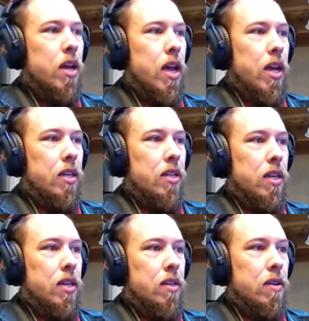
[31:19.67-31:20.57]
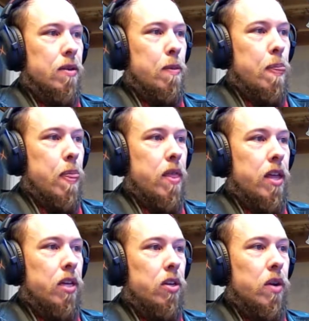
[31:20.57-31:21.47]
And then
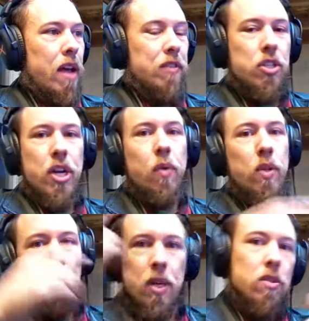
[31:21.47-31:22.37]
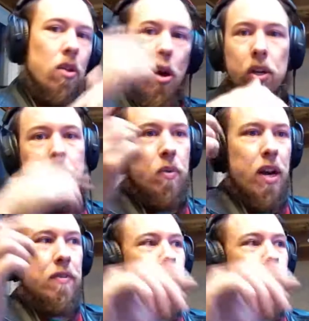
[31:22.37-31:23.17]
you don't have to check which one is longer or whatever.